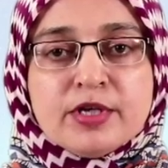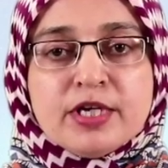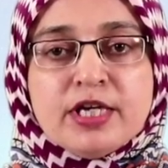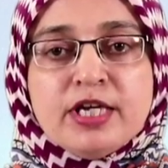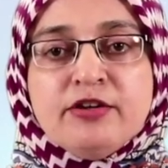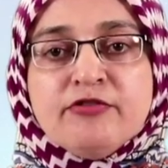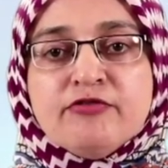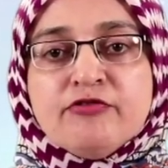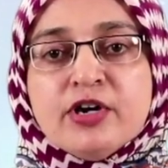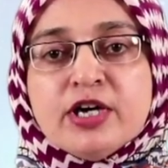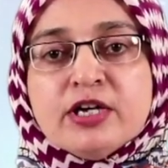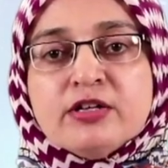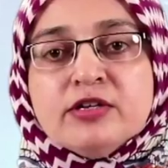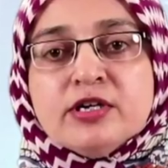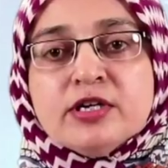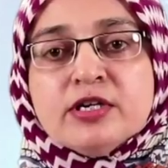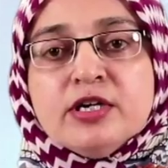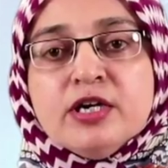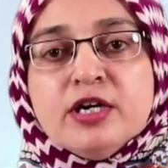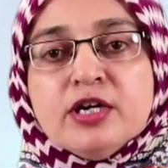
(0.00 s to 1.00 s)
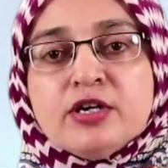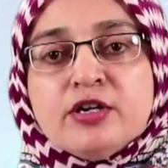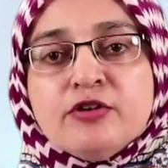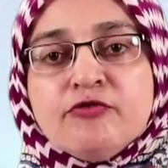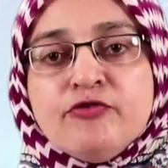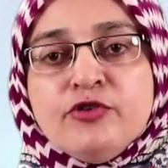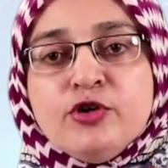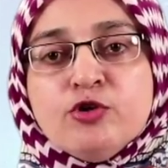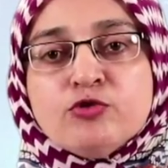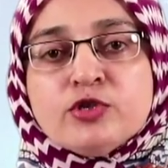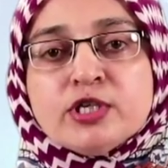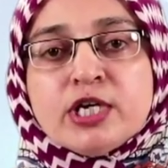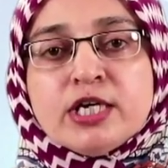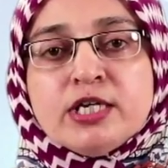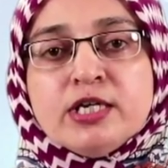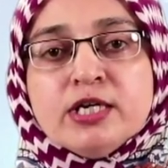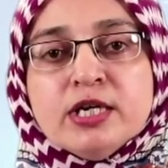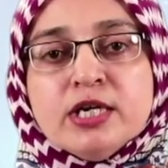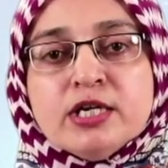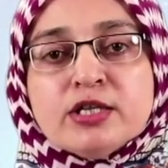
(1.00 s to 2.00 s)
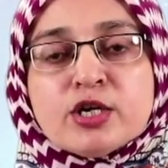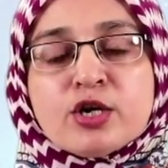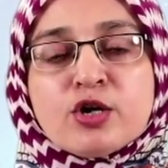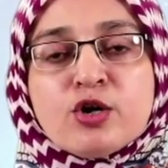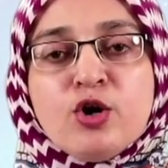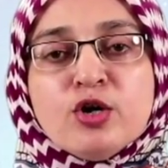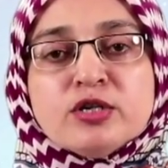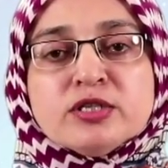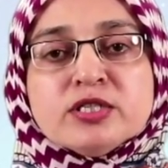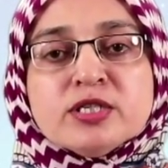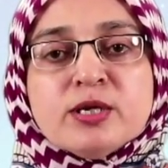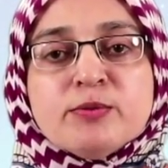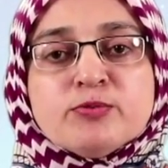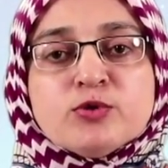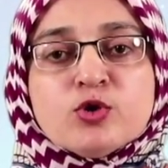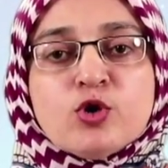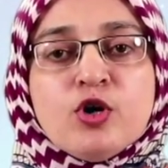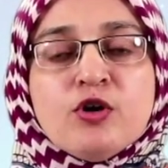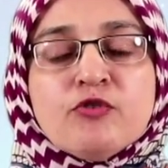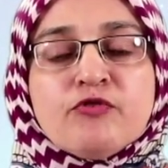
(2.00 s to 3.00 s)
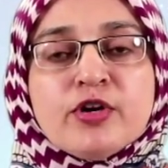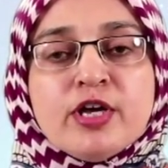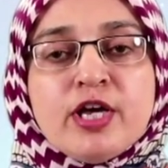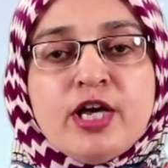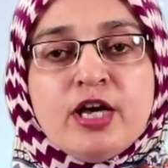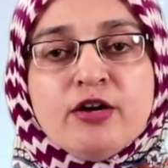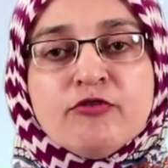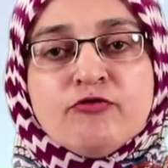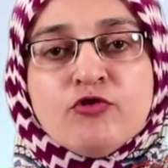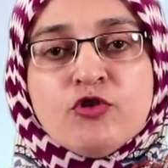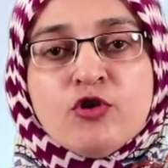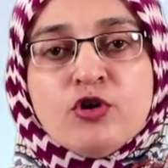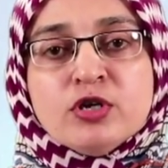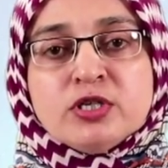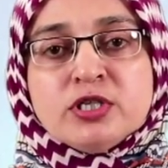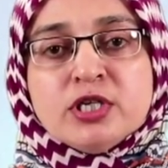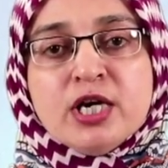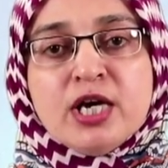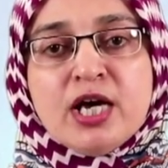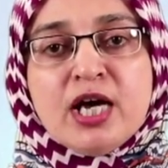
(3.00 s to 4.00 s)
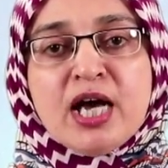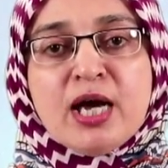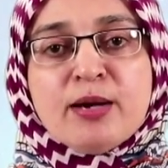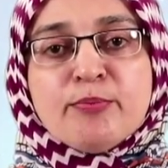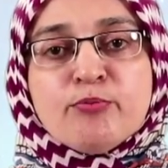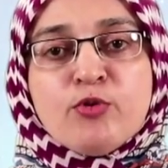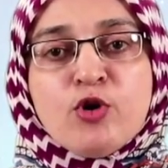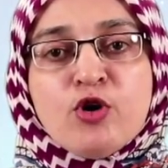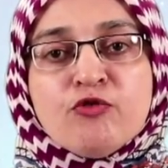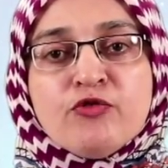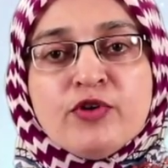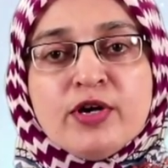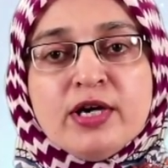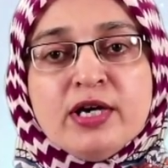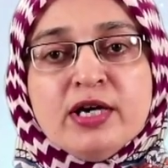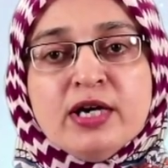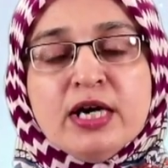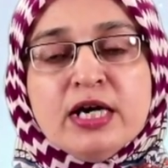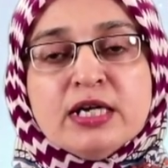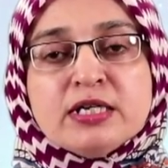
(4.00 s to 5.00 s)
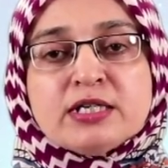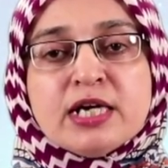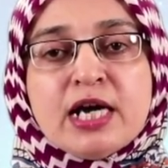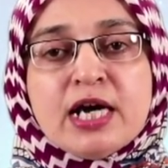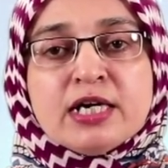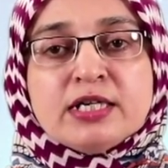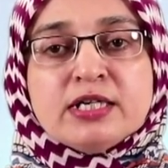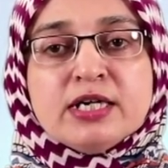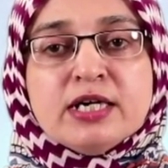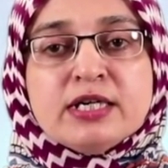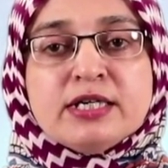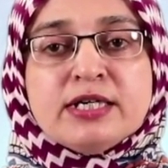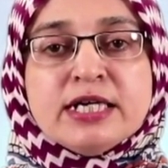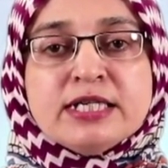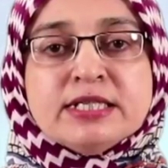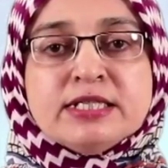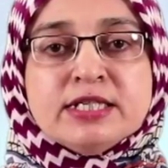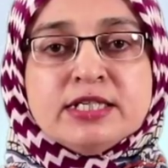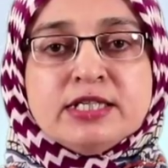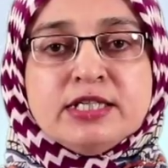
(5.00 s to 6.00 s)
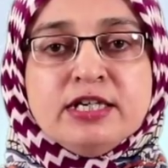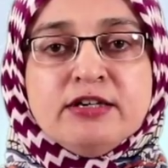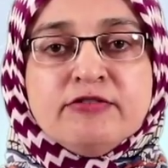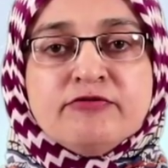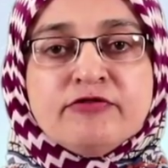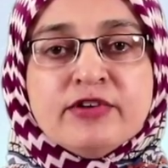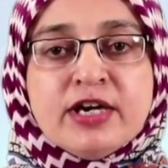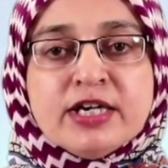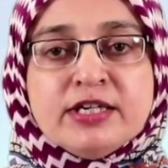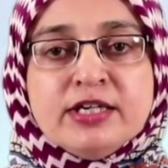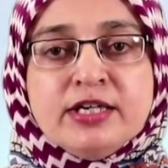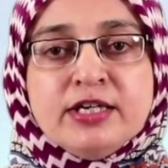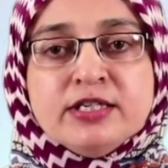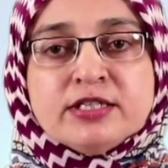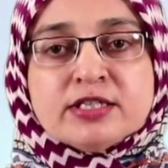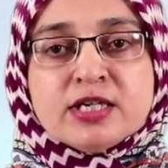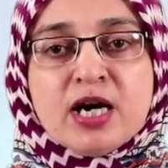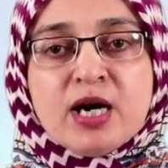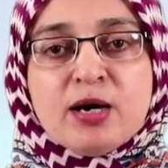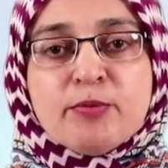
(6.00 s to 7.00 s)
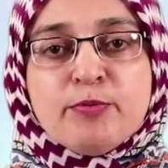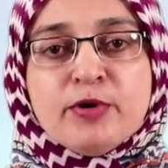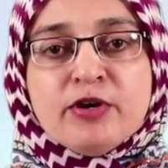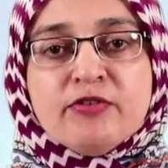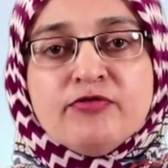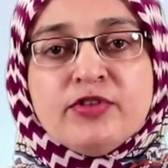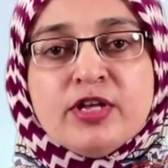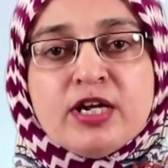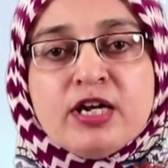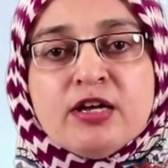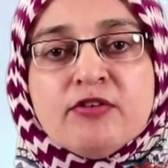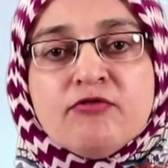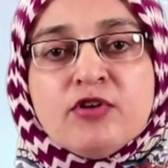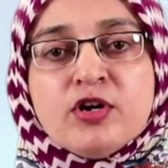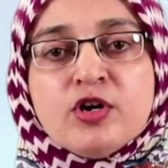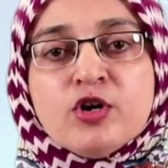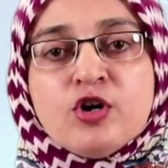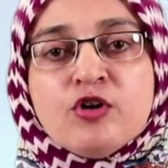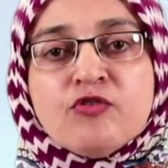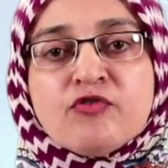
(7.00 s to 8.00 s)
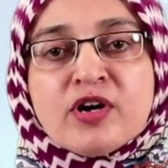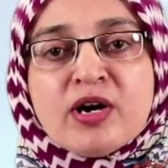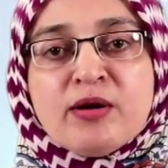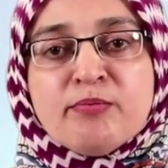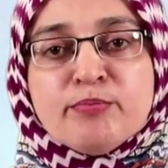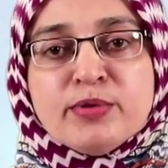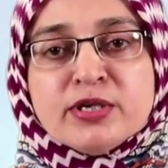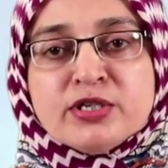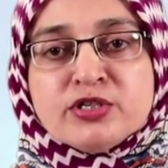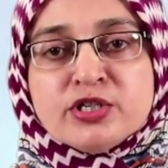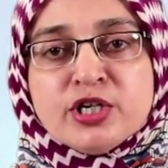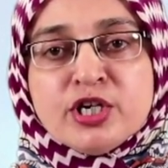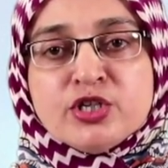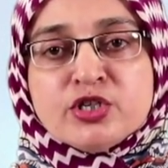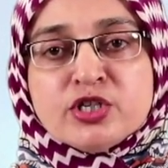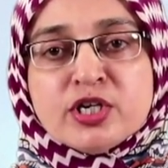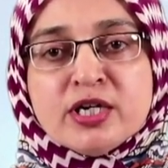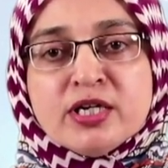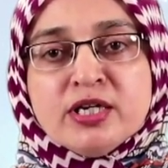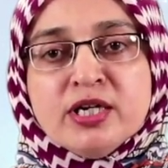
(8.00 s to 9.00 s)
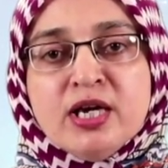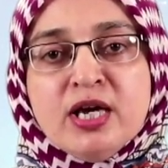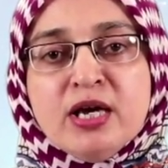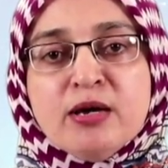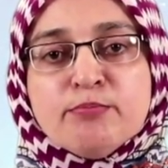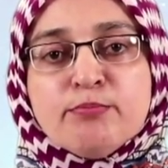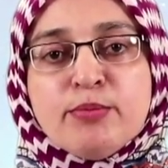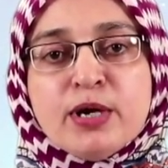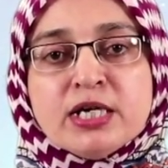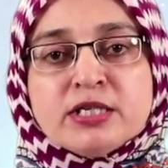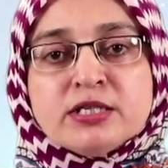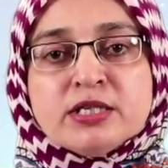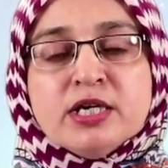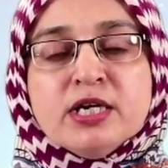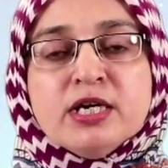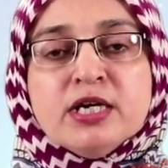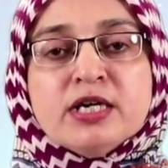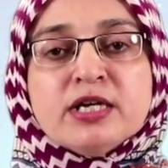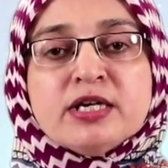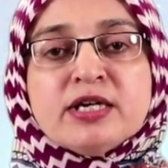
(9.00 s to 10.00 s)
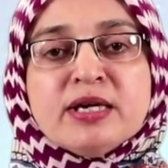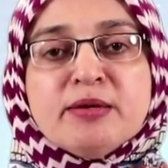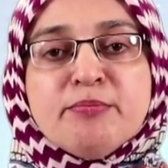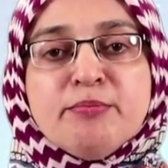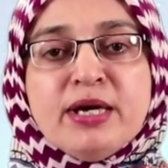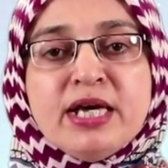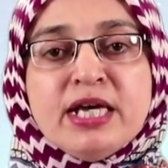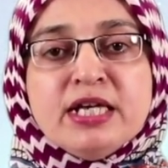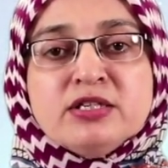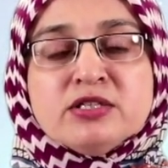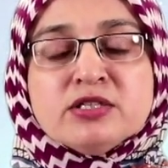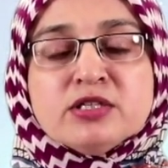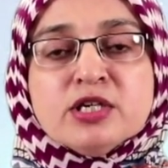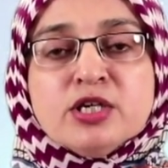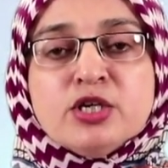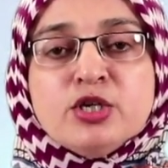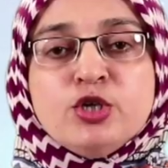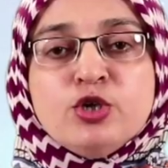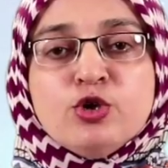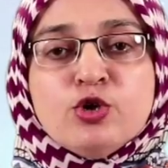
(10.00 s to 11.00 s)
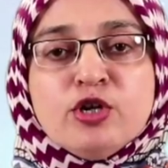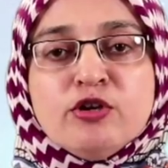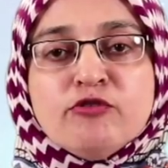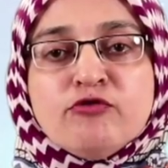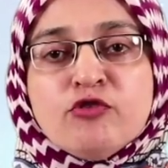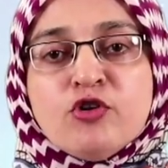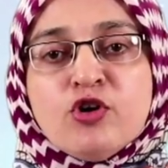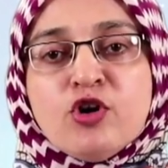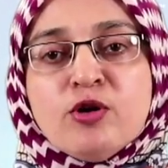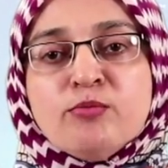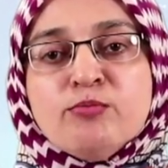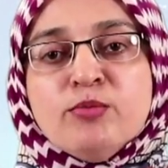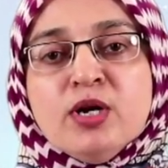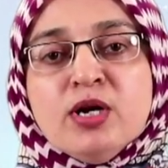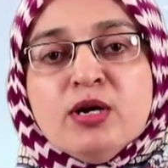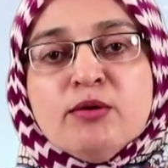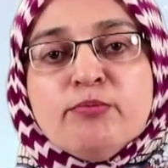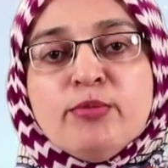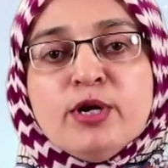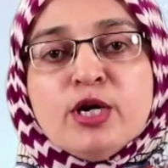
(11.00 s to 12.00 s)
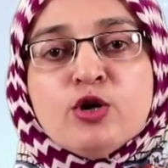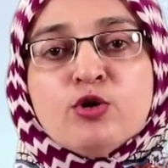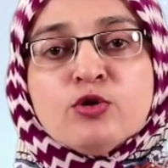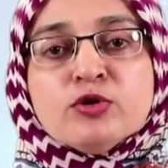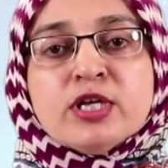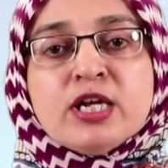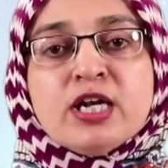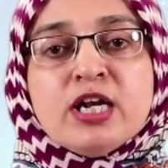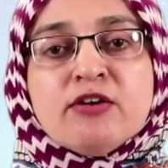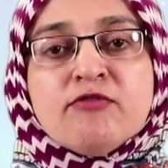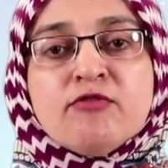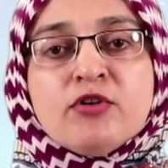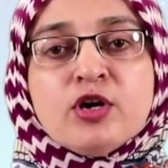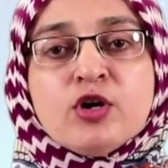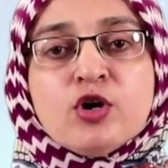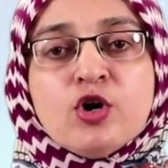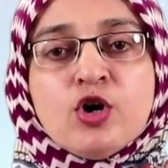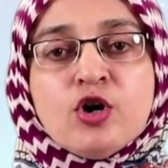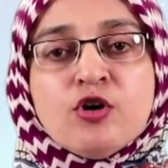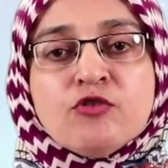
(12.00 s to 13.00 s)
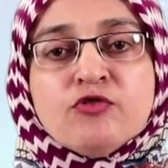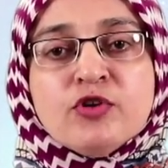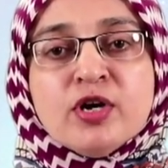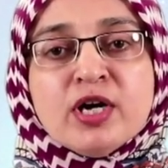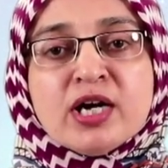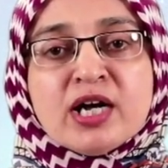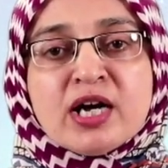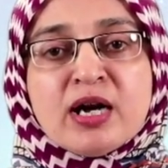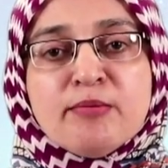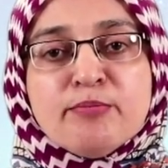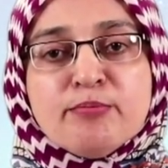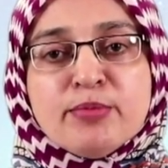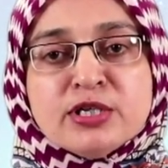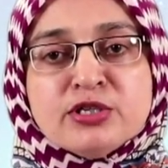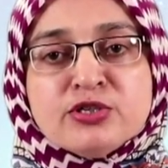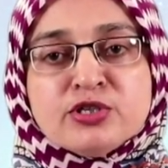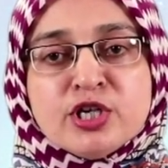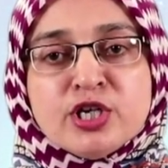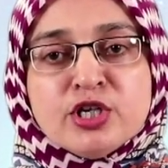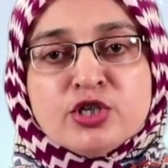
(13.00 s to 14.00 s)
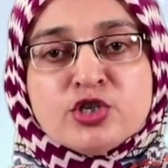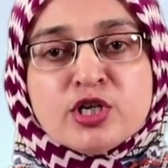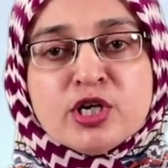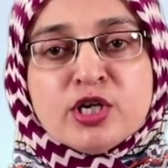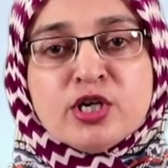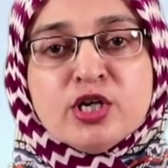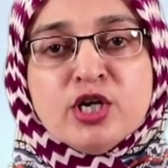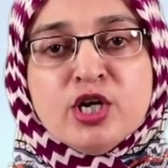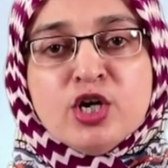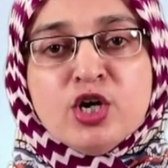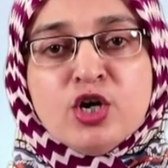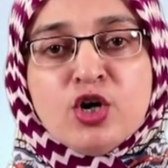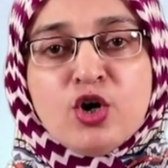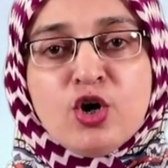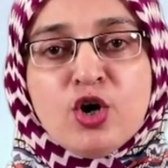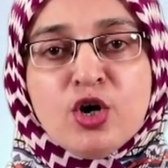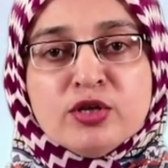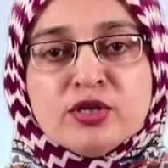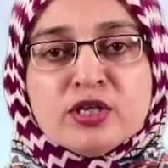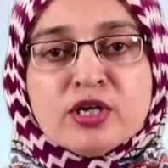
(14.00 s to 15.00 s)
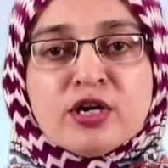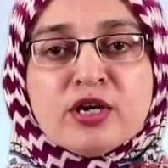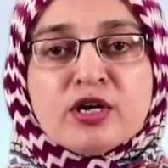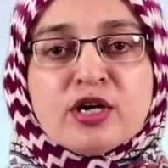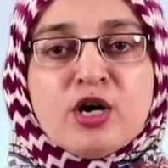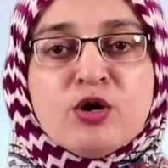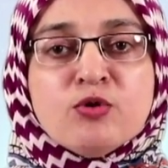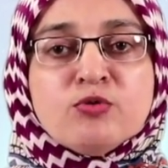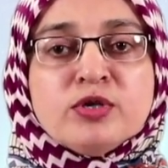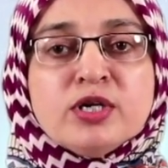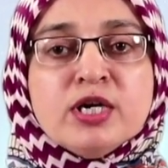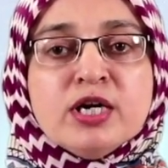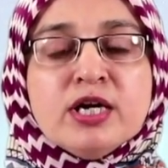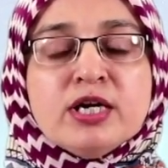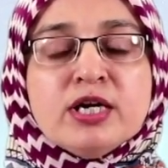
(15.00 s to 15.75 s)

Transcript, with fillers: He further refuted the concept of Hayford and Bowie that density varies above the level of compensation but remains uniform below the level of compensation on the ground